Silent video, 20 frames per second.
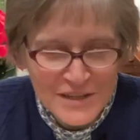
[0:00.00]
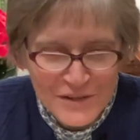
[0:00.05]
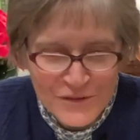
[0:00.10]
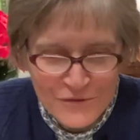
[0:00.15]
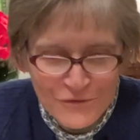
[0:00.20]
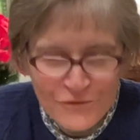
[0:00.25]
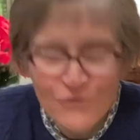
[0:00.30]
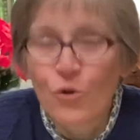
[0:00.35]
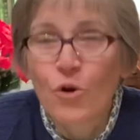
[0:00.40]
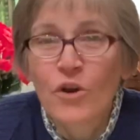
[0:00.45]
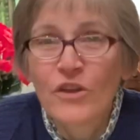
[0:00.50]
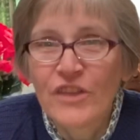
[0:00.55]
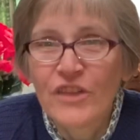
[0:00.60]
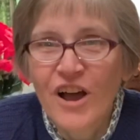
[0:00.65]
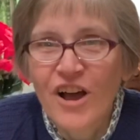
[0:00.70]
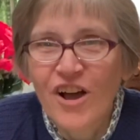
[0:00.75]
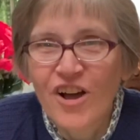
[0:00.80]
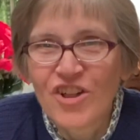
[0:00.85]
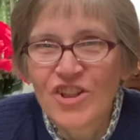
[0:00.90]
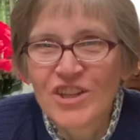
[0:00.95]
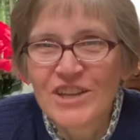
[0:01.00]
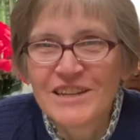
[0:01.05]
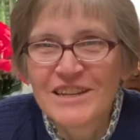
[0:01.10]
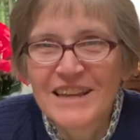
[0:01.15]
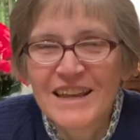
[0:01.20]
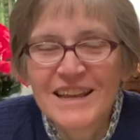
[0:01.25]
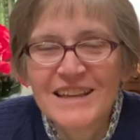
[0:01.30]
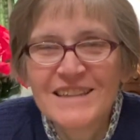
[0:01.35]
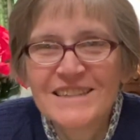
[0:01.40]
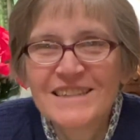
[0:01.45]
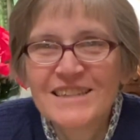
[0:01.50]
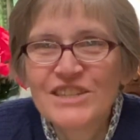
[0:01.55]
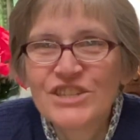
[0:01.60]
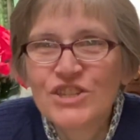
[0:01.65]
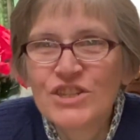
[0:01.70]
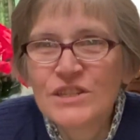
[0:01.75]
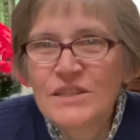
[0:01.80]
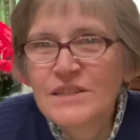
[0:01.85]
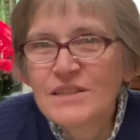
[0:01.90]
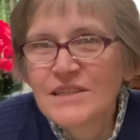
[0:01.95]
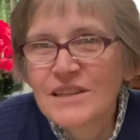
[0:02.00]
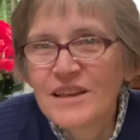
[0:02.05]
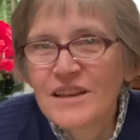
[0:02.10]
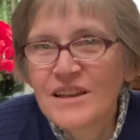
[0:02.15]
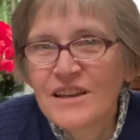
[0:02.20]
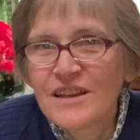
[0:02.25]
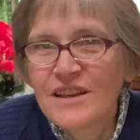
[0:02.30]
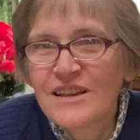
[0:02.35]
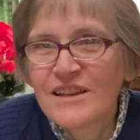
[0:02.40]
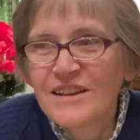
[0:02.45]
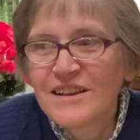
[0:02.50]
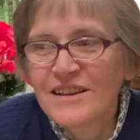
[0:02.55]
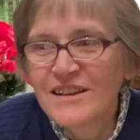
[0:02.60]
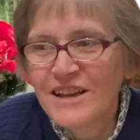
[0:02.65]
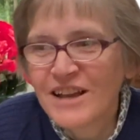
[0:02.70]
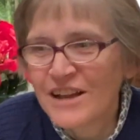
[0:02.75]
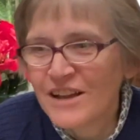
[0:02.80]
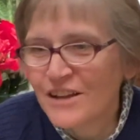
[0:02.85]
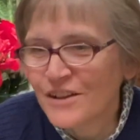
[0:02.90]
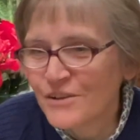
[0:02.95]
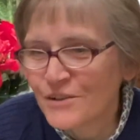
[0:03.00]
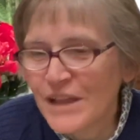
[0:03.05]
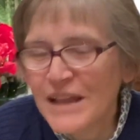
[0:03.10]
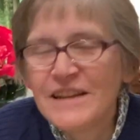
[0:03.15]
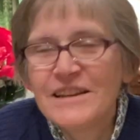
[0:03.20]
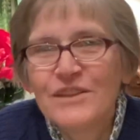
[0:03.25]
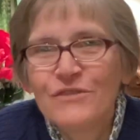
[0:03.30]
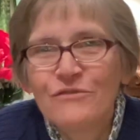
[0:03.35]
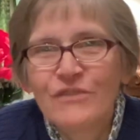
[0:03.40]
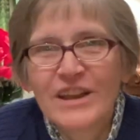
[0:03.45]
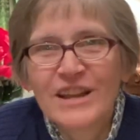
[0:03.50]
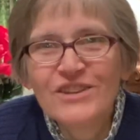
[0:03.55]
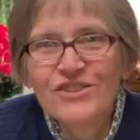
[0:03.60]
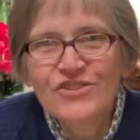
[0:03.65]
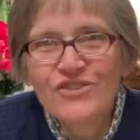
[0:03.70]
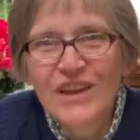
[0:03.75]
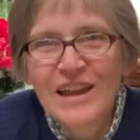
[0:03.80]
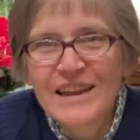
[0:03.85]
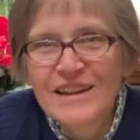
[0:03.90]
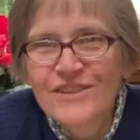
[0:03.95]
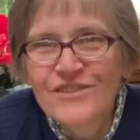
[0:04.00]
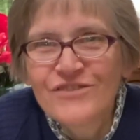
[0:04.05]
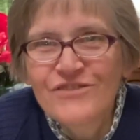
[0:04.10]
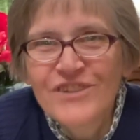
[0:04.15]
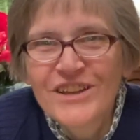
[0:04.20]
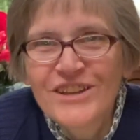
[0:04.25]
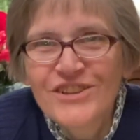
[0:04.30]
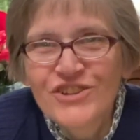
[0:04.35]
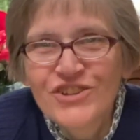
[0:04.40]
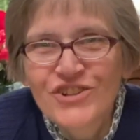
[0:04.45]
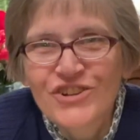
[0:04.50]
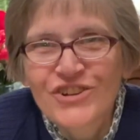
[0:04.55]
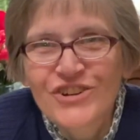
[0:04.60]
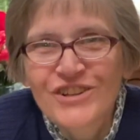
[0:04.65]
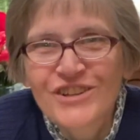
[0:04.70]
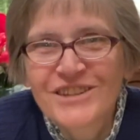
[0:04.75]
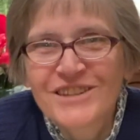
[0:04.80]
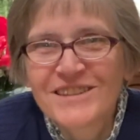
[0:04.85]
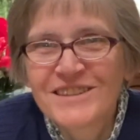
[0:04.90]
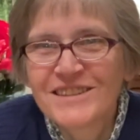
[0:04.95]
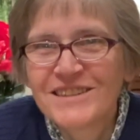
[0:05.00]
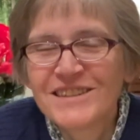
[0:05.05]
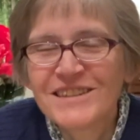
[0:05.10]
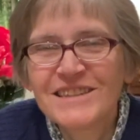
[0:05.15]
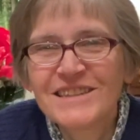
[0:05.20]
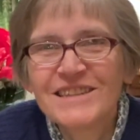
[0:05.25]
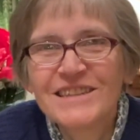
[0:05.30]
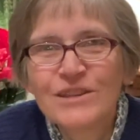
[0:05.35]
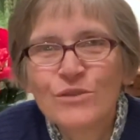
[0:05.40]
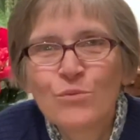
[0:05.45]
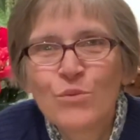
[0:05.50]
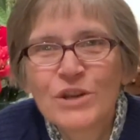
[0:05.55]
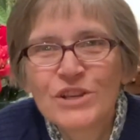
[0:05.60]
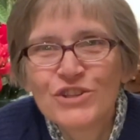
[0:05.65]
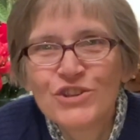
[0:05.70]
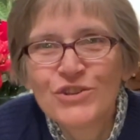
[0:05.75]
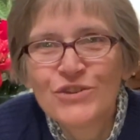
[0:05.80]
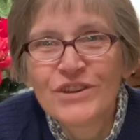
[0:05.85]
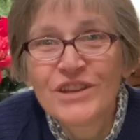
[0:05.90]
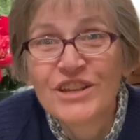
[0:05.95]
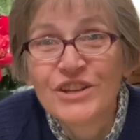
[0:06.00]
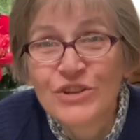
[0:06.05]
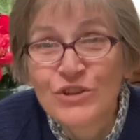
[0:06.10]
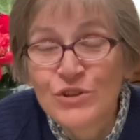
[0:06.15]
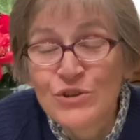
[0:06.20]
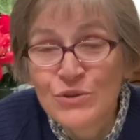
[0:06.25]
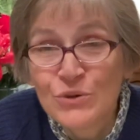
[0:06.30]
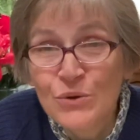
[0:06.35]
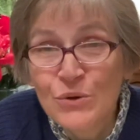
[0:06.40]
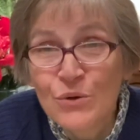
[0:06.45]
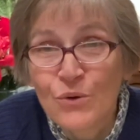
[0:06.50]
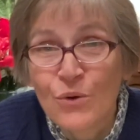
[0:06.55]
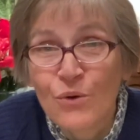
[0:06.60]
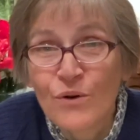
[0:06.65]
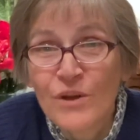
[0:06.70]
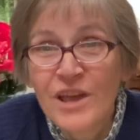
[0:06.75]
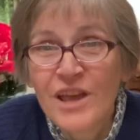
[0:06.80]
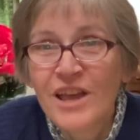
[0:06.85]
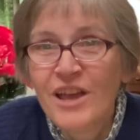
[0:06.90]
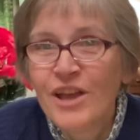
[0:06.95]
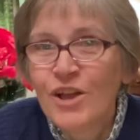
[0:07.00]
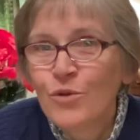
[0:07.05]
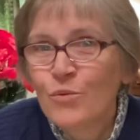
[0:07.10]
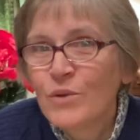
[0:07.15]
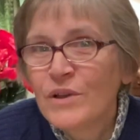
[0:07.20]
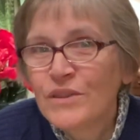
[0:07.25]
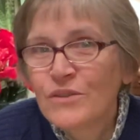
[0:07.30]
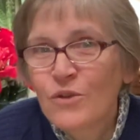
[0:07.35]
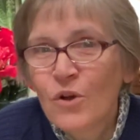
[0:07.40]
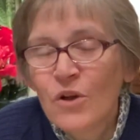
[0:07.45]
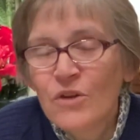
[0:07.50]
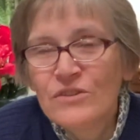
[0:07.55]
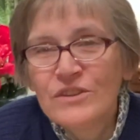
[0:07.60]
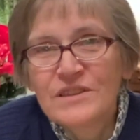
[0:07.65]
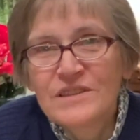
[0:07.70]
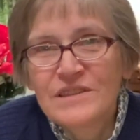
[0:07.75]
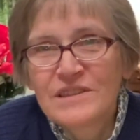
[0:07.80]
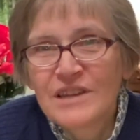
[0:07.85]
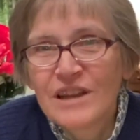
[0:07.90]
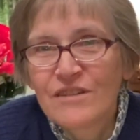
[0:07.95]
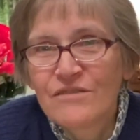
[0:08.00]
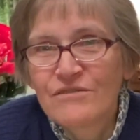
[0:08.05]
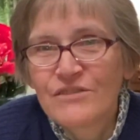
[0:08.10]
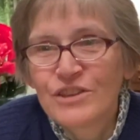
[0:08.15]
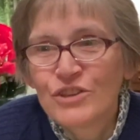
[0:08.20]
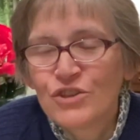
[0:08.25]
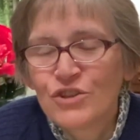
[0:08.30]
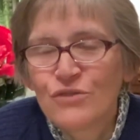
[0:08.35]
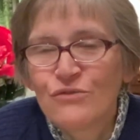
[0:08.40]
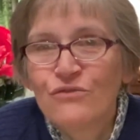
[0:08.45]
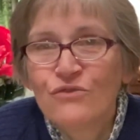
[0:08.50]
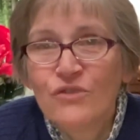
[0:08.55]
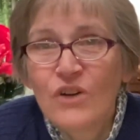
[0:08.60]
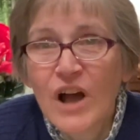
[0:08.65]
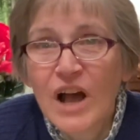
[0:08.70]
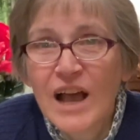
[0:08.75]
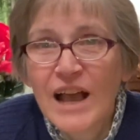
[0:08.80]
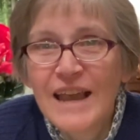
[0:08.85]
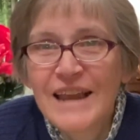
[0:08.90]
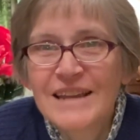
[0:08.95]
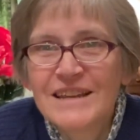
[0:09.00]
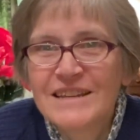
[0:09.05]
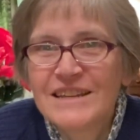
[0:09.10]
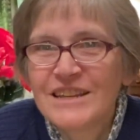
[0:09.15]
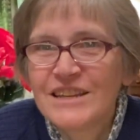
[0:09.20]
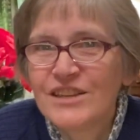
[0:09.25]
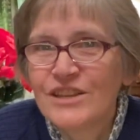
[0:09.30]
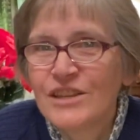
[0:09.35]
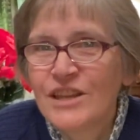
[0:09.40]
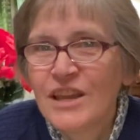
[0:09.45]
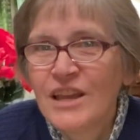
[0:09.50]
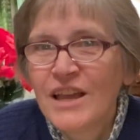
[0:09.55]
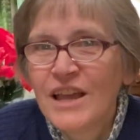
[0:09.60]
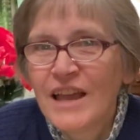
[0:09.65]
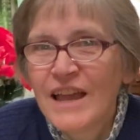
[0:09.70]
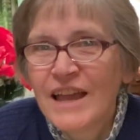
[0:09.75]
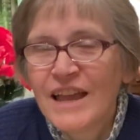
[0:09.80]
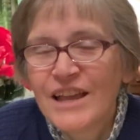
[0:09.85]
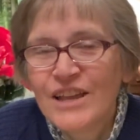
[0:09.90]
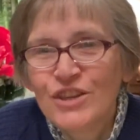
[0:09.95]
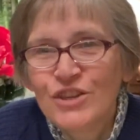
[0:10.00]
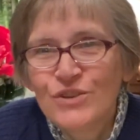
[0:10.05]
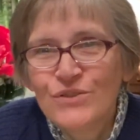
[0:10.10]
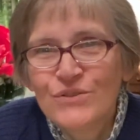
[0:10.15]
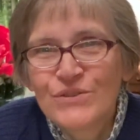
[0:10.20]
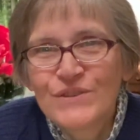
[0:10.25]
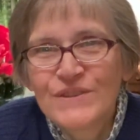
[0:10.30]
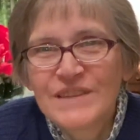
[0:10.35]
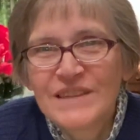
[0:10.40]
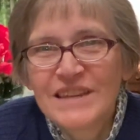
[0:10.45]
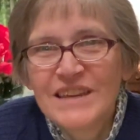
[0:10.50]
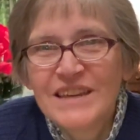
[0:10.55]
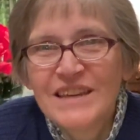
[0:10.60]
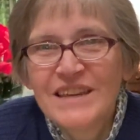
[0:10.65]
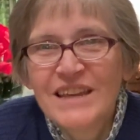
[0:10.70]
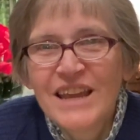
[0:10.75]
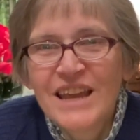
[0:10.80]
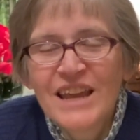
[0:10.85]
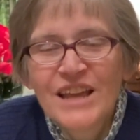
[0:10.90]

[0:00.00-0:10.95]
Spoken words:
for the holidays. It's just an adventure just to see what you can do with all the stuff that you find and you see.